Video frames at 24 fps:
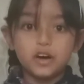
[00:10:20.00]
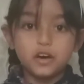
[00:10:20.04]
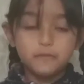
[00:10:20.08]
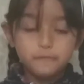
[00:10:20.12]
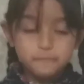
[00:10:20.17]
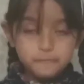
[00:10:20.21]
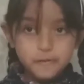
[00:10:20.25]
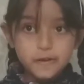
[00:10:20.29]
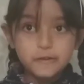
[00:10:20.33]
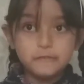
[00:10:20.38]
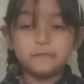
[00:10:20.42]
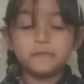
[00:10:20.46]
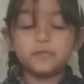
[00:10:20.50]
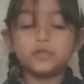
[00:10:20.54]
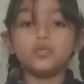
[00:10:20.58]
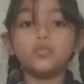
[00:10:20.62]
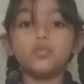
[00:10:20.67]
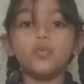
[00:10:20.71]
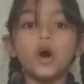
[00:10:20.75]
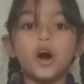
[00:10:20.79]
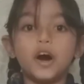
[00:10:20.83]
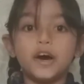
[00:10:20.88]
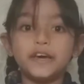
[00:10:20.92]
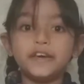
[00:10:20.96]
fifth
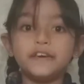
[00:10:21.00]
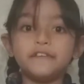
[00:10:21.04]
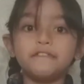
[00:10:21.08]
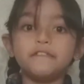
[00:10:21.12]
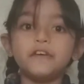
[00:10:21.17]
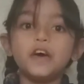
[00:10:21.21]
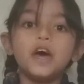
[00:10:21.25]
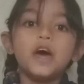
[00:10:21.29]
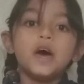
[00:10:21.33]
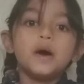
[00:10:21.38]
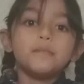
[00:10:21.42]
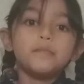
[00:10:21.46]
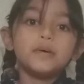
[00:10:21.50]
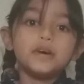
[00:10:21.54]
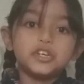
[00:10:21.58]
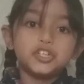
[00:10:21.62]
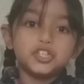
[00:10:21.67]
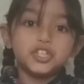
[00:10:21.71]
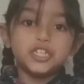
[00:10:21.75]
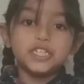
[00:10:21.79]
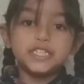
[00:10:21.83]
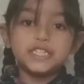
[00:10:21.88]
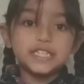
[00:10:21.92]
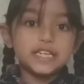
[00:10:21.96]
wife, but
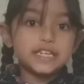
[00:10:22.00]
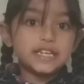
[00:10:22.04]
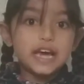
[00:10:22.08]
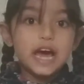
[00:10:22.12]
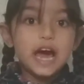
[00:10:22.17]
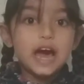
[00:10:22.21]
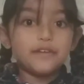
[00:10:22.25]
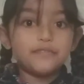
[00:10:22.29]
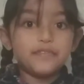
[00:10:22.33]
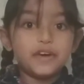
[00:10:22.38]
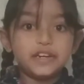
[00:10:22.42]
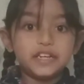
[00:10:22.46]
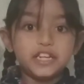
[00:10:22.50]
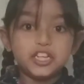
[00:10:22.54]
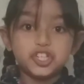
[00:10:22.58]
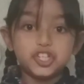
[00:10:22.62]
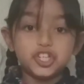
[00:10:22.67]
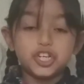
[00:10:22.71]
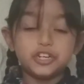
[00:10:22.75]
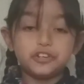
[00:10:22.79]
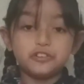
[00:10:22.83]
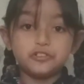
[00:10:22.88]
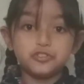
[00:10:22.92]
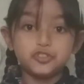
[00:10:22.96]
she didn't have any
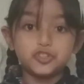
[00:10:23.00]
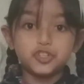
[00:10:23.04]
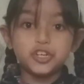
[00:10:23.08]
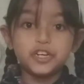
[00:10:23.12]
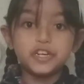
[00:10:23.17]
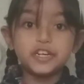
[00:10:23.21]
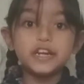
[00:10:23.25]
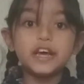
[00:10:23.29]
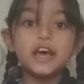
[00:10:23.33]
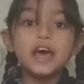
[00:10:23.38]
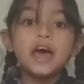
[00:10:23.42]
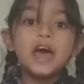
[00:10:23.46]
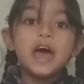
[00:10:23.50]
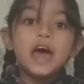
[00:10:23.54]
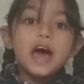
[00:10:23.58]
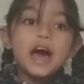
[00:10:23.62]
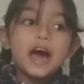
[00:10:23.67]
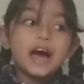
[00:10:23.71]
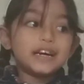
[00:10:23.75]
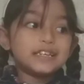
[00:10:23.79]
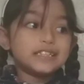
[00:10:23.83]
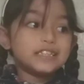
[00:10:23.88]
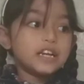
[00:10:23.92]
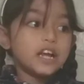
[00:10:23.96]
children.
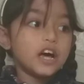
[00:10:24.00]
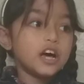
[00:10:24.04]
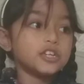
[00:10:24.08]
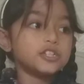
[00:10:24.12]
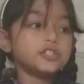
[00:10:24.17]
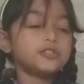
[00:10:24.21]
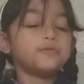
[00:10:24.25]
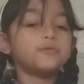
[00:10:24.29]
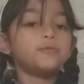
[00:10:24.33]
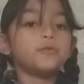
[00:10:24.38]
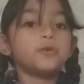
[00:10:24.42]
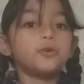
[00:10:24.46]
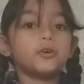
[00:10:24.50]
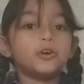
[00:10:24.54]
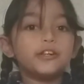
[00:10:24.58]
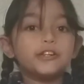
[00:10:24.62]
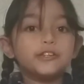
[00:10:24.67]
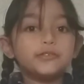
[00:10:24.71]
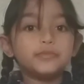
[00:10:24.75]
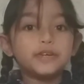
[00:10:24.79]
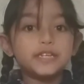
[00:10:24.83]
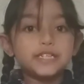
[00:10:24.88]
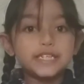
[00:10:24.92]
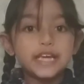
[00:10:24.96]
And last of
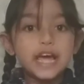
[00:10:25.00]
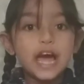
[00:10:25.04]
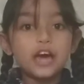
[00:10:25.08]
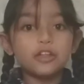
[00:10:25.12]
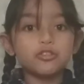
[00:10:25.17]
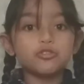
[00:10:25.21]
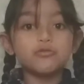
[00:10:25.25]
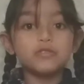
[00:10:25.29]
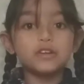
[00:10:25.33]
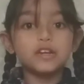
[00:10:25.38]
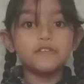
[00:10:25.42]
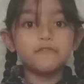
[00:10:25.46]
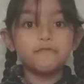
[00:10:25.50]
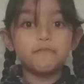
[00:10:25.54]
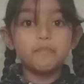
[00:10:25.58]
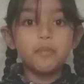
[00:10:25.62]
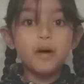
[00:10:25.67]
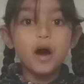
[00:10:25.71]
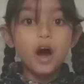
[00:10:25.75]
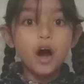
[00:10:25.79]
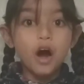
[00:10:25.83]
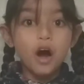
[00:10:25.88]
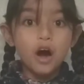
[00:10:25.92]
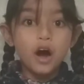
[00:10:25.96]
all was Catherine of
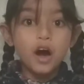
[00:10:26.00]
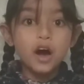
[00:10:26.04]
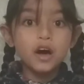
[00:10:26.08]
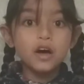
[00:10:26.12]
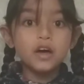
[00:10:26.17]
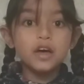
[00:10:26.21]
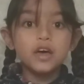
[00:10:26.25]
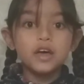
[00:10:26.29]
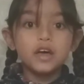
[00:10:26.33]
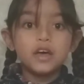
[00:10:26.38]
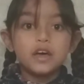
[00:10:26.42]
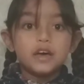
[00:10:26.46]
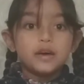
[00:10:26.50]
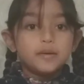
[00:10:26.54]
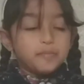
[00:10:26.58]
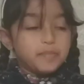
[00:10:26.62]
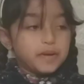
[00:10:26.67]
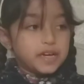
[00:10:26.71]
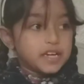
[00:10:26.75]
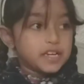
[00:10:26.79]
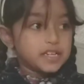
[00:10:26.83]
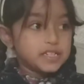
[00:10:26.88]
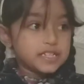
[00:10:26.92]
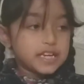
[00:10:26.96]
Parr,
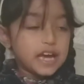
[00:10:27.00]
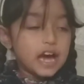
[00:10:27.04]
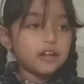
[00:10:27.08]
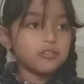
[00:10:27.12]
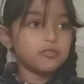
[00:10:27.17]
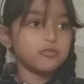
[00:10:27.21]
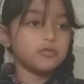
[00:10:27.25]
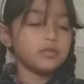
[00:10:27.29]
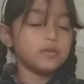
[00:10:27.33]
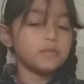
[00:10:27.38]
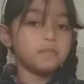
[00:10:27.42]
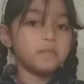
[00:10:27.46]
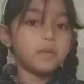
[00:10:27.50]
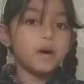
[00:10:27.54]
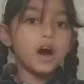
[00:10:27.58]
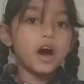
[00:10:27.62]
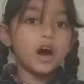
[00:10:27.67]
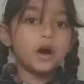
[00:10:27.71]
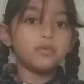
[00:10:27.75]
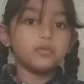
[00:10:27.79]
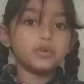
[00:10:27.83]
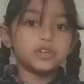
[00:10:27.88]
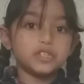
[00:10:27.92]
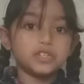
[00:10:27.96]
because Catherine of
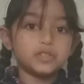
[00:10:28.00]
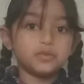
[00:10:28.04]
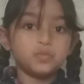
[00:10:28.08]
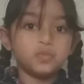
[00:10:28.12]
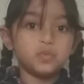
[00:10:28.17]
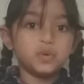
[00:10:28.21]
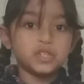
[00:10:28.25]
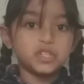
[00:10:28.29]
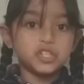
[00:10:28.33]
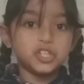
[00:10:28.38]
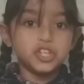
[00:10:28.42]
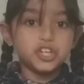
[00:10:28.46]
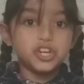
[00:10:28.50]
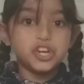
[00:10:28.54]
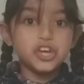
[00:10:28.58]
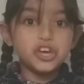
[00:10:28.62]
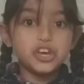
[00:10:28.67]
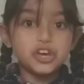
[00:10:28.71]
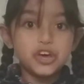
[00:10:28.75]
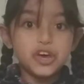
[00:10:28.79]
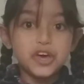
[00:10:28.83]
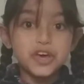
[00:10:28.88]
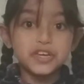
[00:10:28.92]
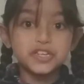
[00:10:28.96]
Parr was a
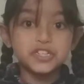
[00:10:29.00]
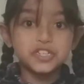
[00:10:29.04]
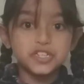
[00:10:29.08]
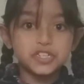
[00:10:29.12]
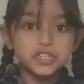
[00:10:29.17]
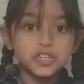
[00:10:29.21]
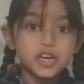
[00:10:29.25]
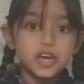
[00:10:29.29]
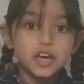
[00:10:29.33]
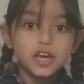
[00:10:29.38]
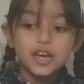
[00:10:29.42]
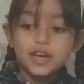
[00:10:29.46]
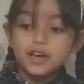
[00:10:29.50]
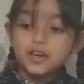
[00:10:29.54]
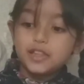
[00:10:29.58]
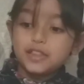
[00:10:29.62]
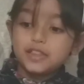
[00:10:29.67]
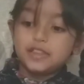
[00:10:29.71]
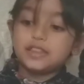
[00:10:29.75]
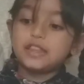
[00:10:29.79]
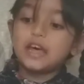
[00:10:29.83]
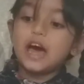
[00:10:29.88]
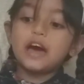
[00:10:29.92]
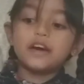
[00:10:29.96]
nurse.
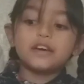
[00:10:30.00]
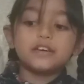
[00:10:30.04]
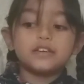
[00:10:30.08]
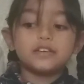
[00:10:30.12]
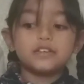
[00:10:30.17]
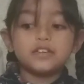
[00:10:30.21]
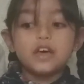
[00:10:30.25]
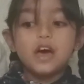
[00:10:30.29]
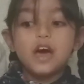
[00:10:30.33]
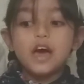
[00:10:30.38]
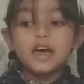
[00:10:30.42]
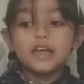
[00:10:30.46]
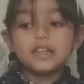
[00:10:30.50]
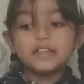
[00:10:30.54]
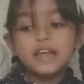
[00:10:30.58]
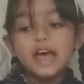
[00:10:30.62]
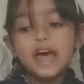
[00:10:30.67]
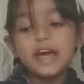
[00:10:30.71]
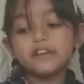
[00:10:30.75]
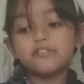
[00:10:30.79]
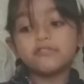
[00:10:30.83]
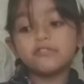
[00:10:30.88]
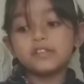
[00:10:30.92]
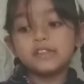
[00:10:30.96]
And
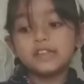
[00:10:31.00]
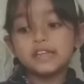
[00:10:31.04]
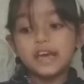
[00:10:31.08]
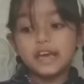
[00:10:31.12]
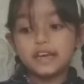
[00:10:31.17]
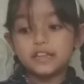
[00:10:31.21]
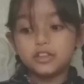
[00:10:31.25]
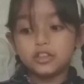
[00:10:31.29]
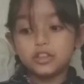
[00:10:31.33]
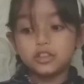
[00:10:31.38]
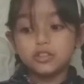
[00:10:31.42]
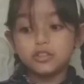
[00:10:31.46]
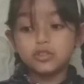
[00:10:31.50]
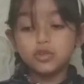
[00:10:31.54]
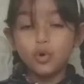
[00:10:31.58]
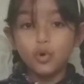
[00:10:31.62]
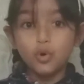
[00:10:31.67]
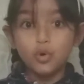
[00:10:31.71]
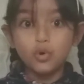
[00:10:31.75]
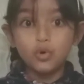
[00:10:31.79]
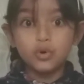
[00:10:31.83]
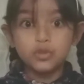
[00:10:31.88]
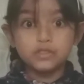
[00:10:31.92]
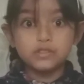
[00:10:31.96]
Henry VIII
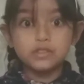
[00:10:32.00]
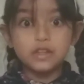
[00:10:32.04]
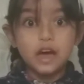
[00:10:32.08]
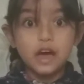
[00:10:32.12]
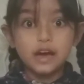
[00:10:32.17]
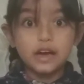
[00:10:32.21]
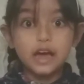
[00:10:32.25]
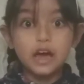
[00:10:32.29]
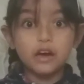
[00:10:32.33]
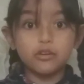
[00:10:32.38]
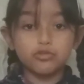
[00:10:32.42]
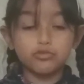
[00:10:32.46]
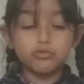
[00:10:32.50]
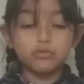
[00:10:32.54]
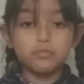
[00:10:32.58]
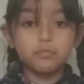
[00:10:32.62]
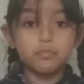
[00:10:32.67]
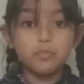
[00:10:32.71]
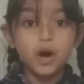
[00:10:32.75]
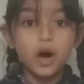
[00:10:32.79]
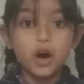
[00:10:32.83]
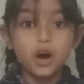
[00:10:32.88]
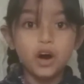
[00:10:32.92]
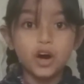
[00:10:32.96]
thought that Catherine
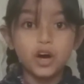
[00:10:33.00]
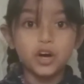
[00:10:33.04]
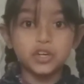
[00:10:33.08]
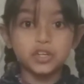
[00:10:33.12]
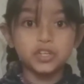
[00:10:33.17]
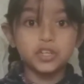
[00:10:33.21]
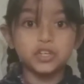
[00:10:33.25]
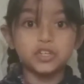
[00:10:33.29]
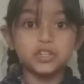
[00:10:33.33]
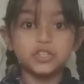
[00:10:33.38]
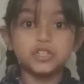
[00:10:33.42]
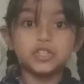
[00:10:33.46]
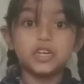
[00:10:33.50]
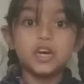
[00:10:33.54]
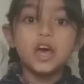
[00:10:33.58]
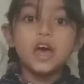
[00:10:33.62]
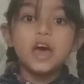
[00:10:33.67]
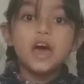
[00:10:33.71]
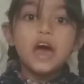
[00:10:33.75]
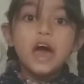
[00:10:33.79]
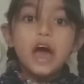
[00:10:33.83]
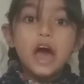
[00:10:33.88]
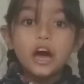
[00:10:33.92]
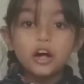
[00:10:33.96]
Parr could
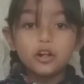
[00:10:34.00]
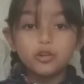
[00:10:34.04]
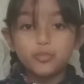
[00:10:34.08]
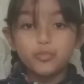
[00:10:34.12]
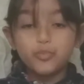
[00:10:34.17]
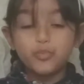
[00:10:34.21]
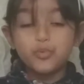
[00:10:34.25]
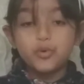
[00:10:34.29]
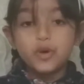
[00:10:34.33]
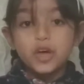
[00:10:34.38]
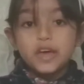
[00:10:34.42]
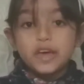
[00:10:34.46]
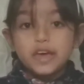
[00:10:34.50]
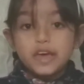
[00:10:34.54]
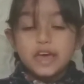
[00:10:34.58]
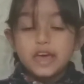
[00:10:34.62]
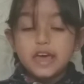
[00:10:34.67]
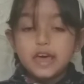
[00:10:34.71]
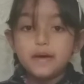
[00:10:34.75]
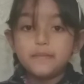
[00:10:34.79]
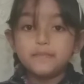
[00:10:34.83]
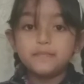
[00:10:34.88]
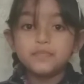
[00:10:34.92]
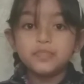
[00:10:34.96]
help
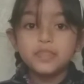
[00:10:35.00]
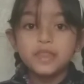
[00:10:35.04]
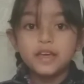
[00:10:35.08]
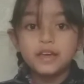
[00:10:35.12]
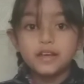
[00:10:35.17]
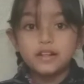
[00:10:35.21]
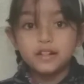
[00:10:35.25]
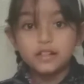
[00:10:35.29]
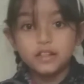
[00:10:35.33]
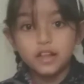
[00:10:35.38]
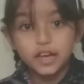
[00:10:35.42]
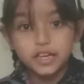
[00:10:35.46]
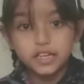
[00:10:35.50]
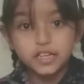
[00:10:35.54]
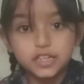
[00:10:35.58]
him like